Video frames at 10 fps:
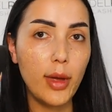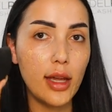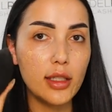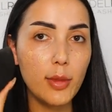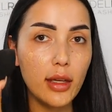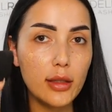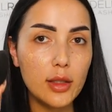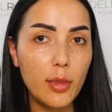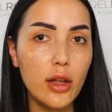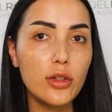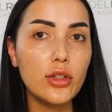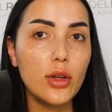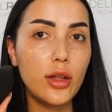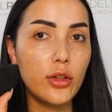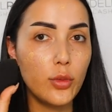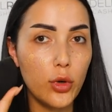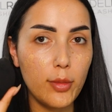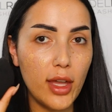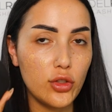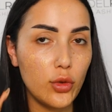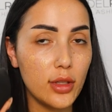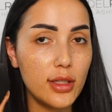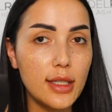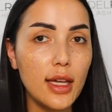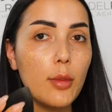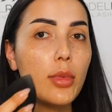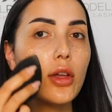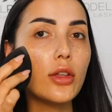base maker sponge, you want to make sure it's damp.